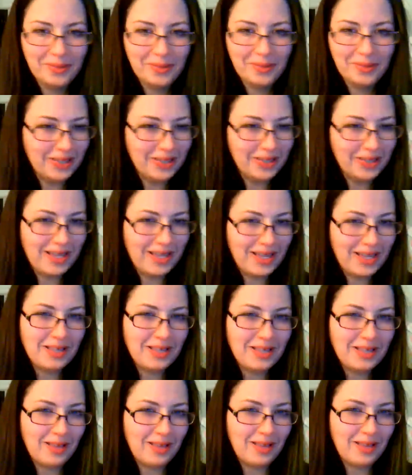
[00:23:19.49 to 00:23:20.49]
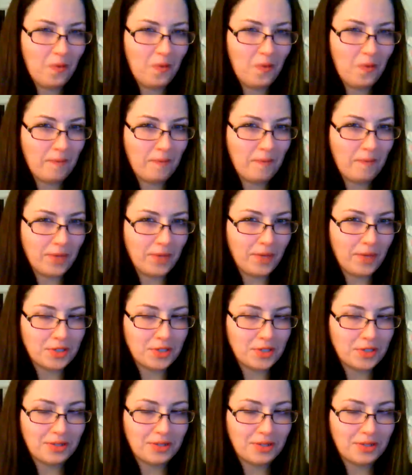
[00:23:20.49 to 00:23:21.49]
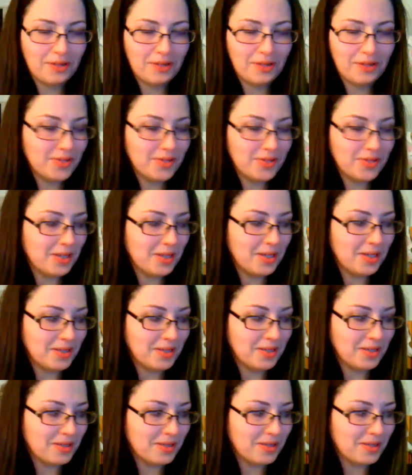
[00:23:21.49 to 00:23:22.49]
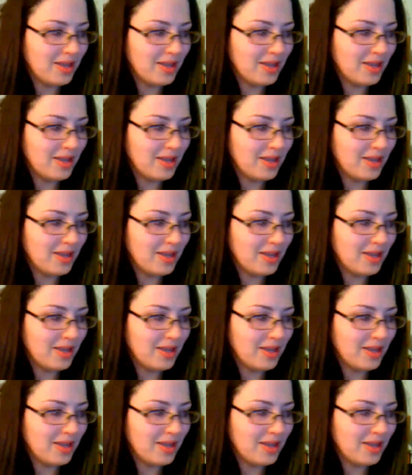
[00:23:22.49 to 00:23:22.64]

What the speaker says: He has that little inflection at the end of his sentences.